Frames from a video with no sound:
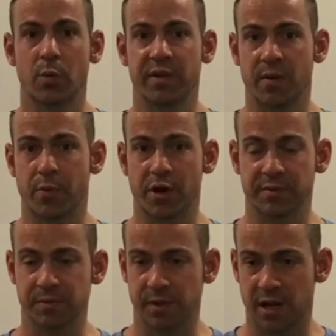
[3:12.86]
One of her
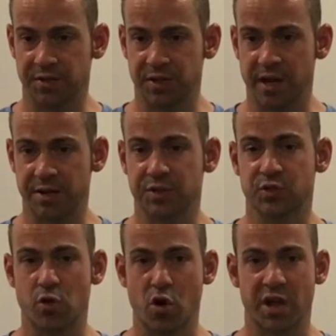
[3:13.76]
programs from last year had a
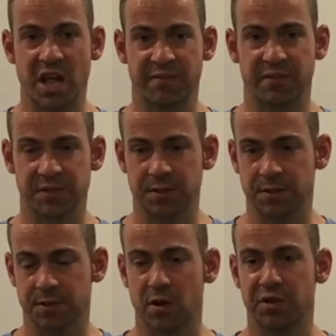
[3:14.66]
strong
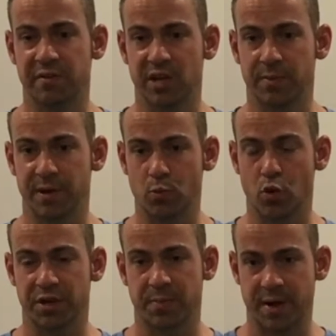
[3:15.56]
emphasis on developing
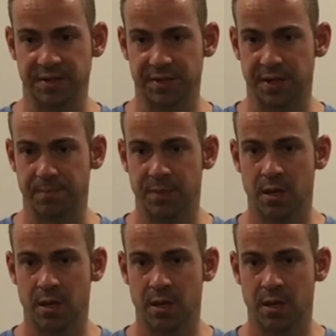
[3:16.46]
work capacity.